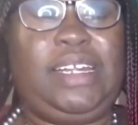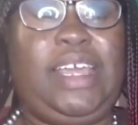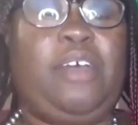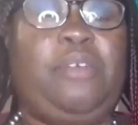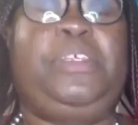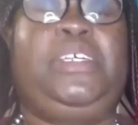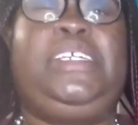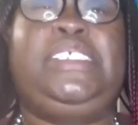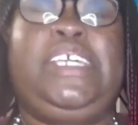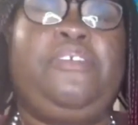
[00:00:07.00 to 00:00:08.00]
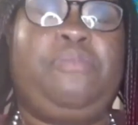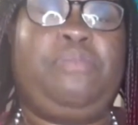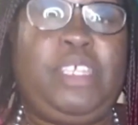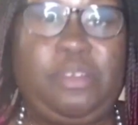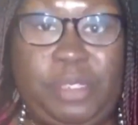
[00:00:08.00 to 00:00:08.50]
Now, please give
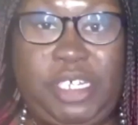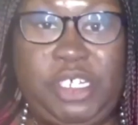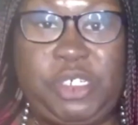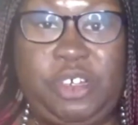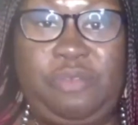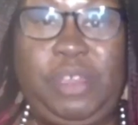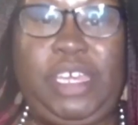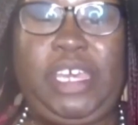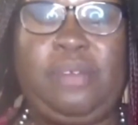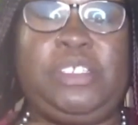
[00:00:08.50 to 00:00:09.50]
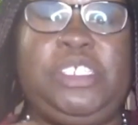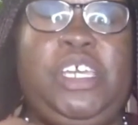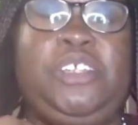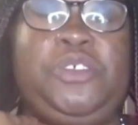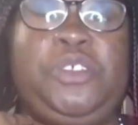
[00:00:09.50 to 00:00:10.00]
me the pleasure of being able to
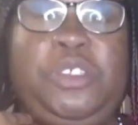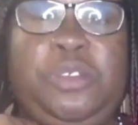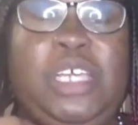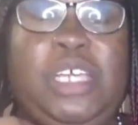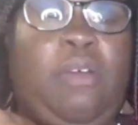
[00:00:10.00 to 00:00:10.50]
introduce